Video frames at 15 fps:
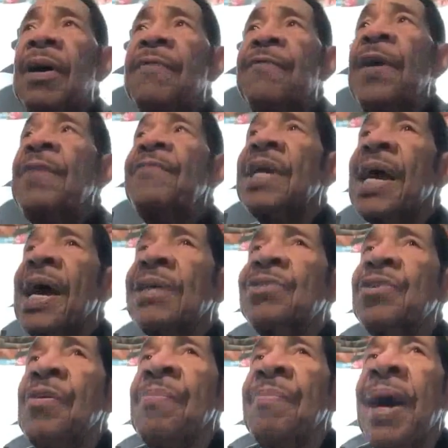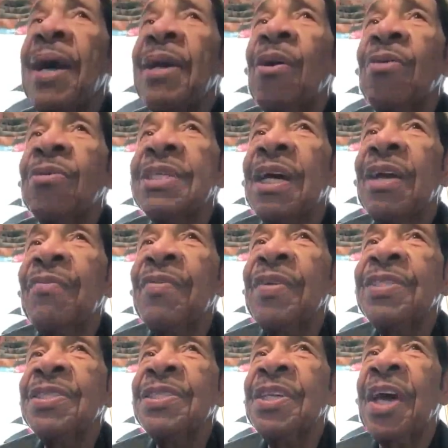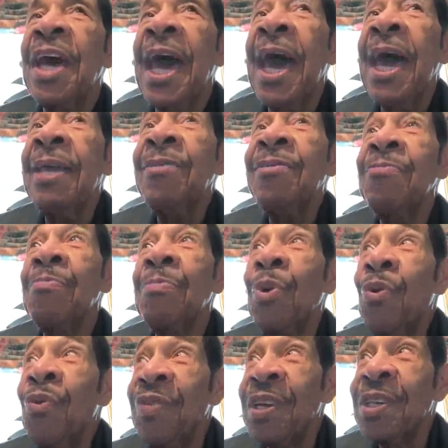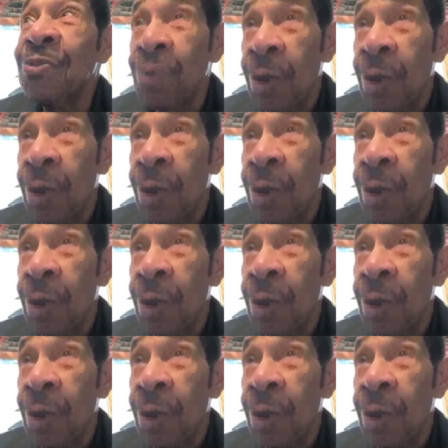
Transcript: favorite actor of mine on television and movies,